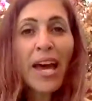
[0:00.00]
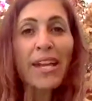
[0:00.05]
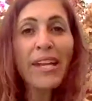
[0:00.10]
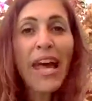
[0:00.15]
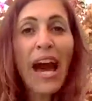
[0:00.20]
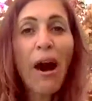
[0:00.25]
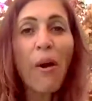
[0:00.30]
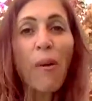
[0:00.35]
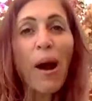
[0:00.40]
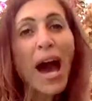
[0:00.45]

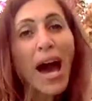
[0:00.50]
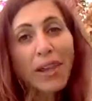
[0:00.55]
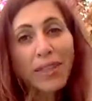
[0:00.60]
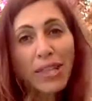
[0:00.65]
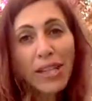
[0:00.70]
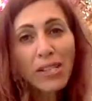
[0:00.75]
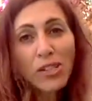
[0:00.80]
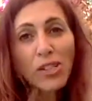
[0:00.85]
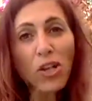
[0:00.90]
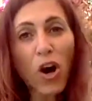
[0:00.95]
Now,
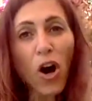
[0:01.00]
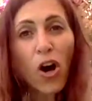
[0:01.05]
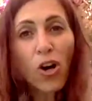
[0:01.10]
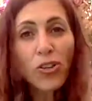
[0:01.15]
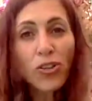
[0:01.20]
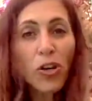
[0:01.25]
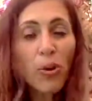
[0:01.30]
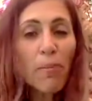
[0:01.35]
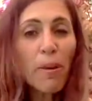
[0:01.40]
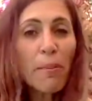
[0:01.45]
athletes
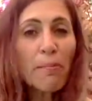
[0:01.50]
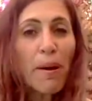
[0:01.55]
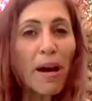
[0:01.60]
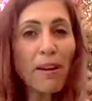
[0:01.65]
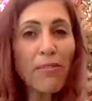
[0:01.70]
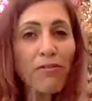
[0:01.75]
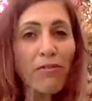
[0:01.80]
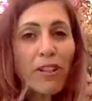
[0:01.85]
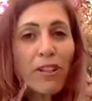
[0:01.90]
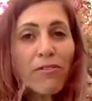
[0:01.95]
also may
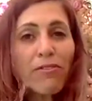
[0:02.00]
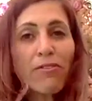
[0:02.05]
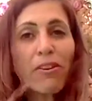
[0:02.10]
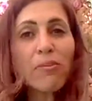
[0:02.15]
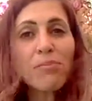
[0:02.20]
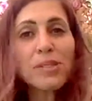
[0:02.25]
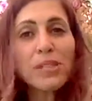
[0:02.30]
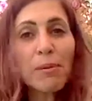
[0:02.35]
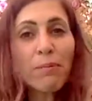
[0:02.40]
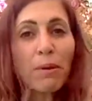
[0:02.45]
benefit
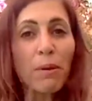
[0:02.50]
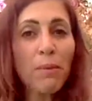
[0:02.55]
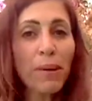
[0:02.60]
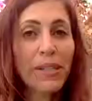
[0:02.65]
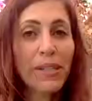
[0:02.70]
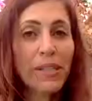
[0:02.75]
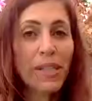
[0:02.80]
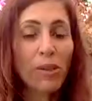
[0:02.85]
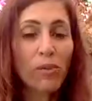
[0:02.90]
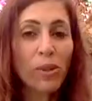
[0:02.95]
from
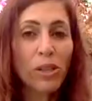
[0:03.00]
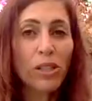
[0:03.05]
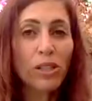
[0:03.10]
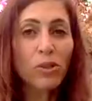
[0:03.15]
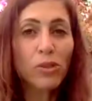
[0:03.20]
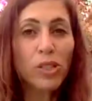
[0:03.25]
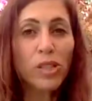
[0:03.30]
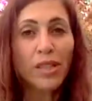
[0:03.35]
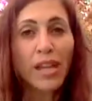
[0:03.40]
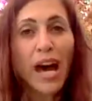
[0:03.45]
supplementing with
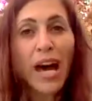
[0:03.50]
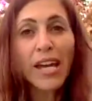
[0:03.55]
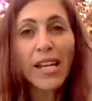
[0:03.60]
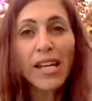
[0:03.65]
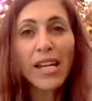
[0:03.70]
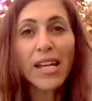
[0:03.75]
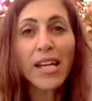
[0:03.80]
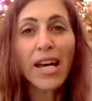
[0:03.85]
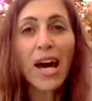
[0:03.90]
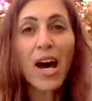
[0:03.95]
glutathione